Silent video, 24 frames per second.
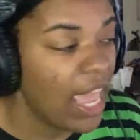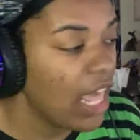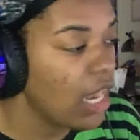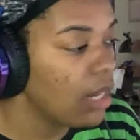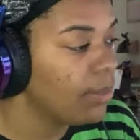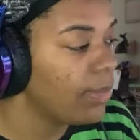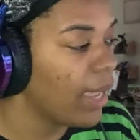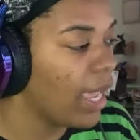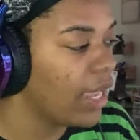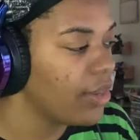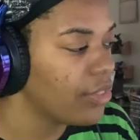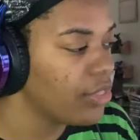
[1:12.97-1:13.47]
In
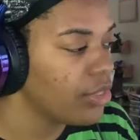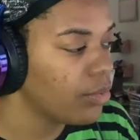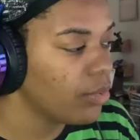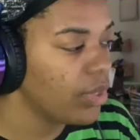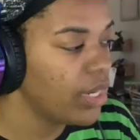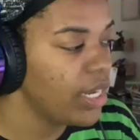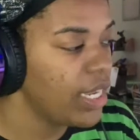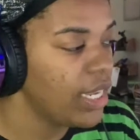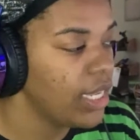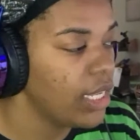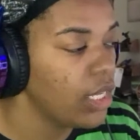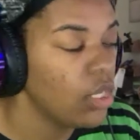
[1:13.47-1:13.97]
about a
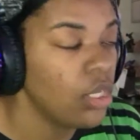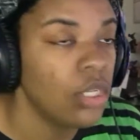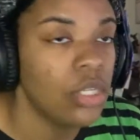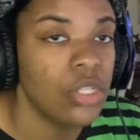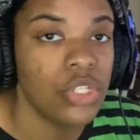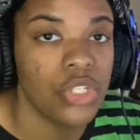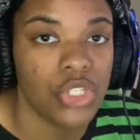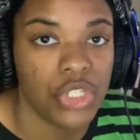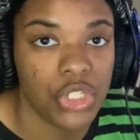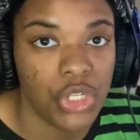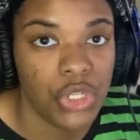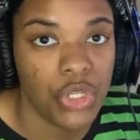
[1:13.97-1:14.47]
three,
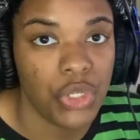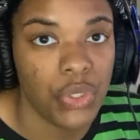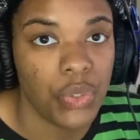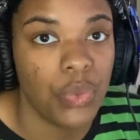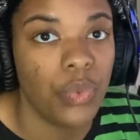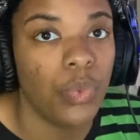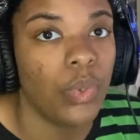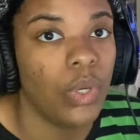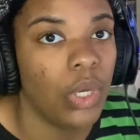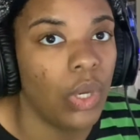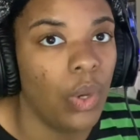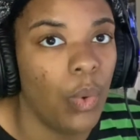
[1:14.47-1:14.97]

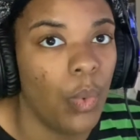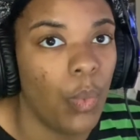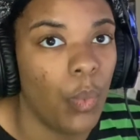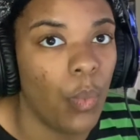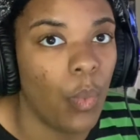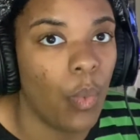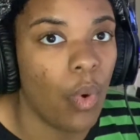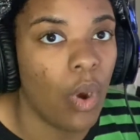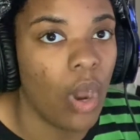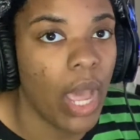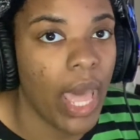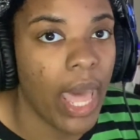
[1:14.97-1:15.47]
two,
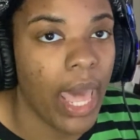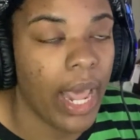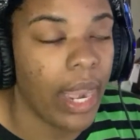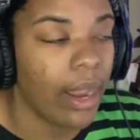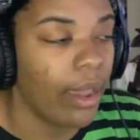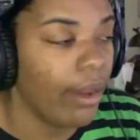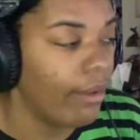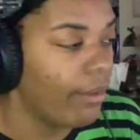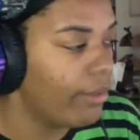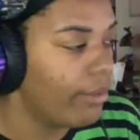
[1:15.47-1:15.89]
one.